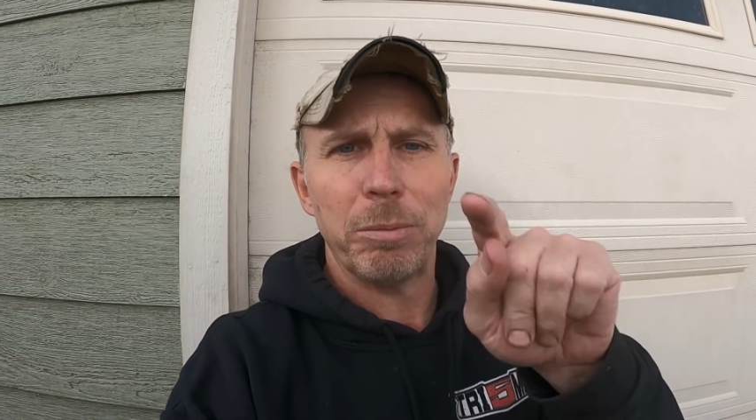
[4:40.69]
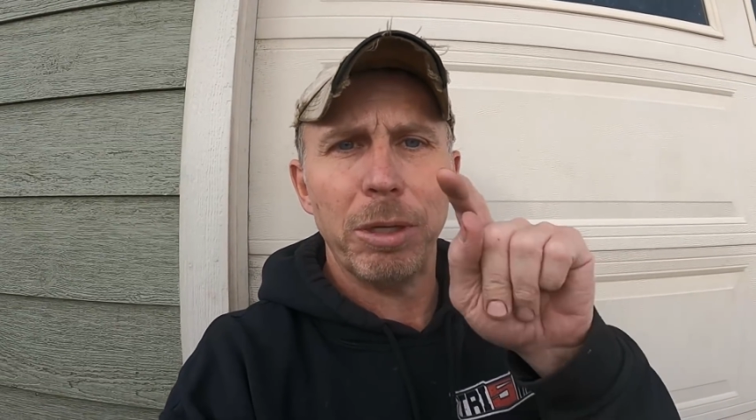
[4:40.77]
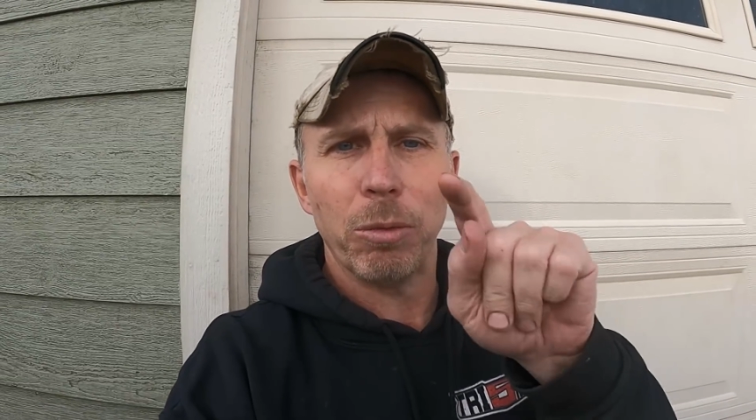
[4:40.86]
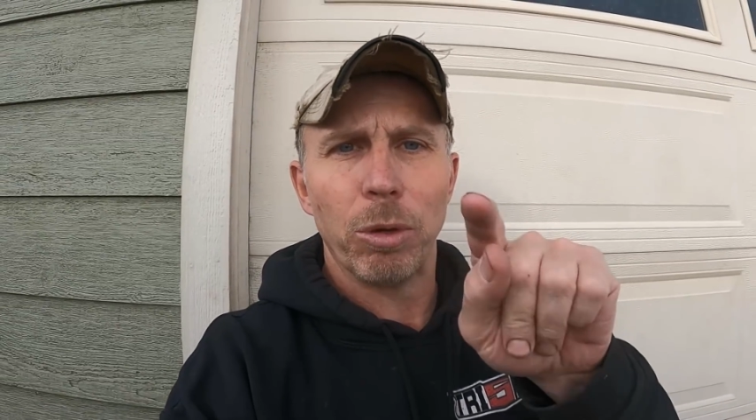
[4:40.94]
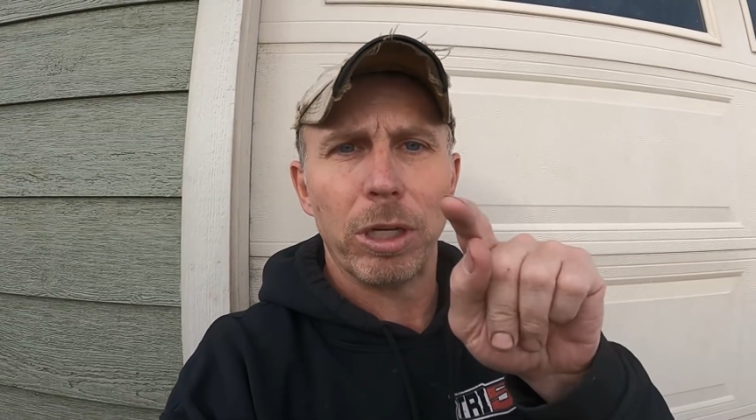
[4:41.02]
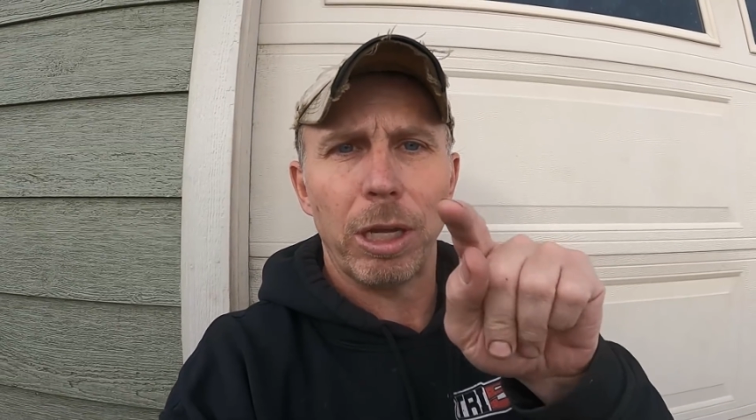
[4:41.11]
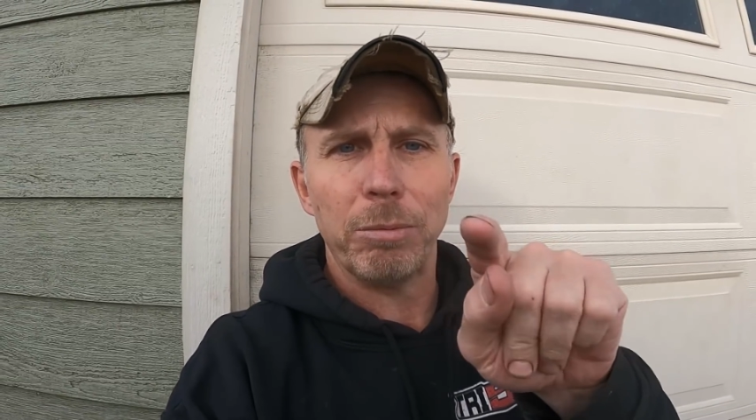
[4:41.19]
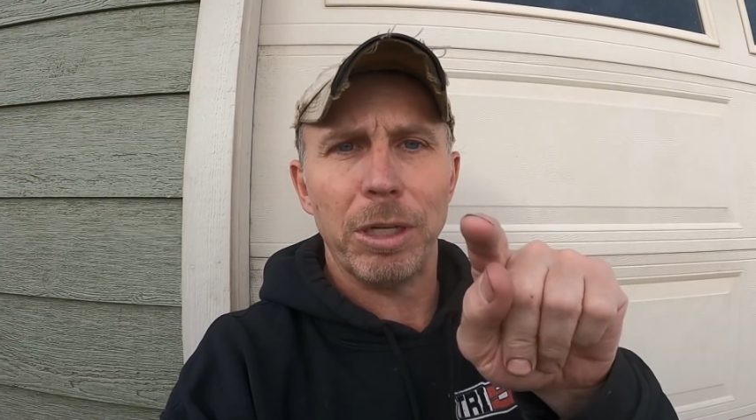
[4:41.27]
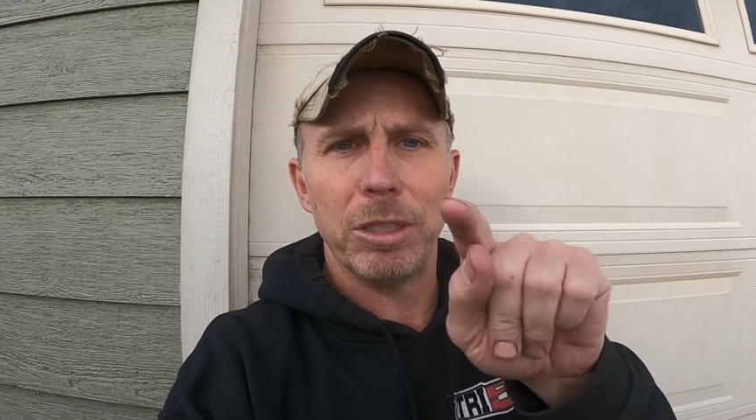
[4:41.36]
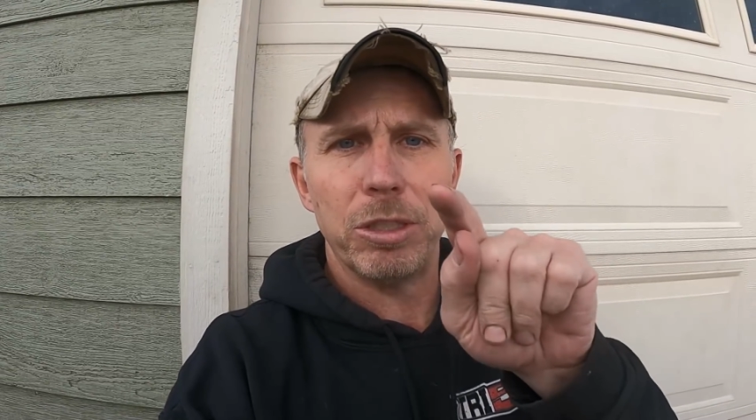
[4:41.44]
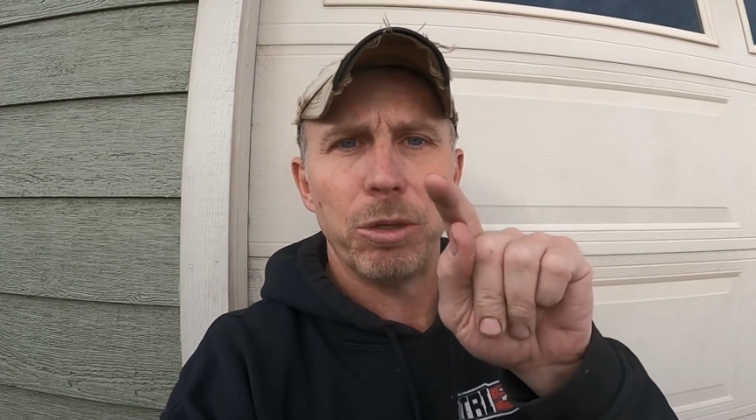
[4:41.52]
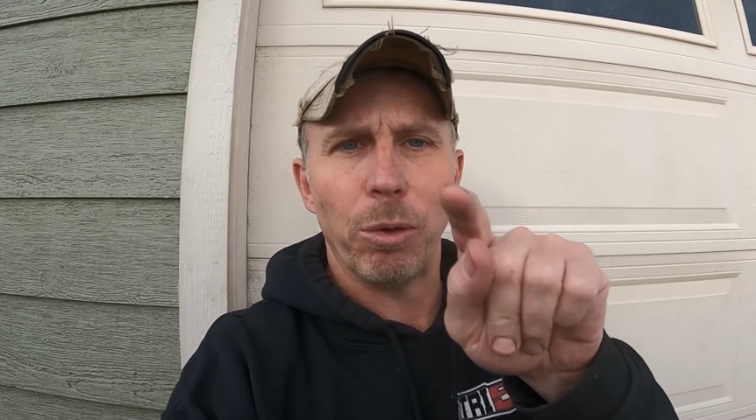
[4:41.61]
I'm going to work on
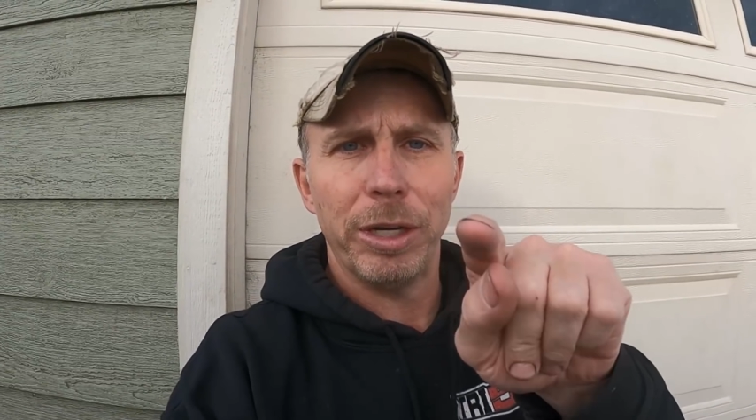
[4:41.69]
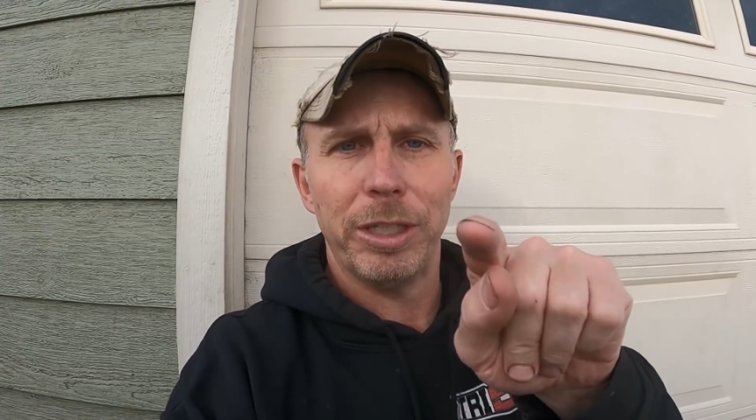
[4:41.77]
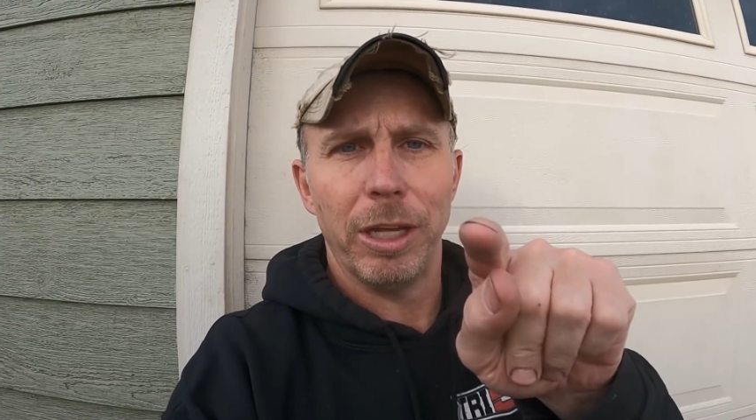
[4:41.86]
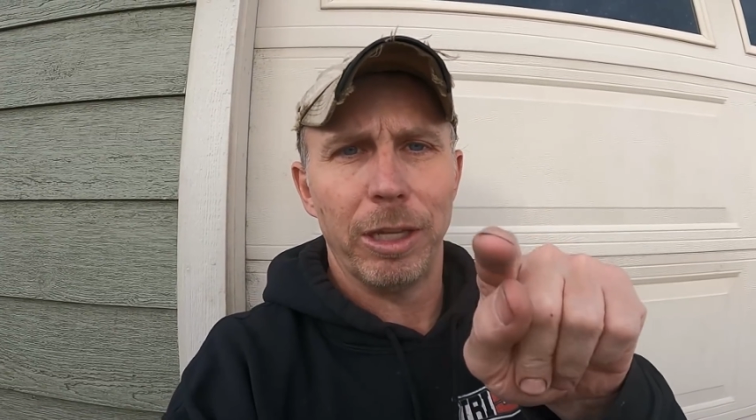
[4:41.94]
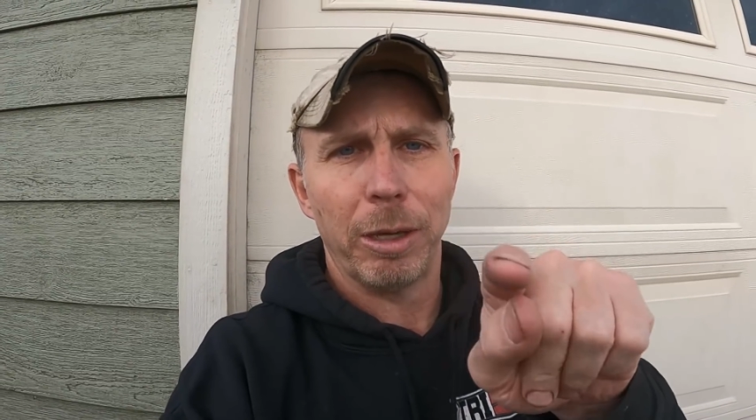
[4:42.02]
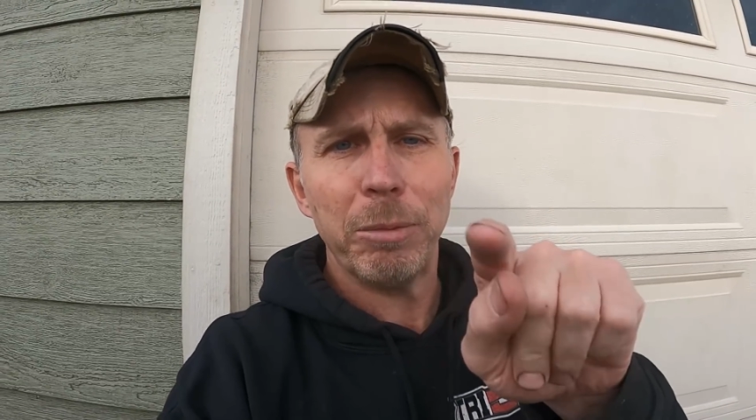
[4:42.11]
my storytelling.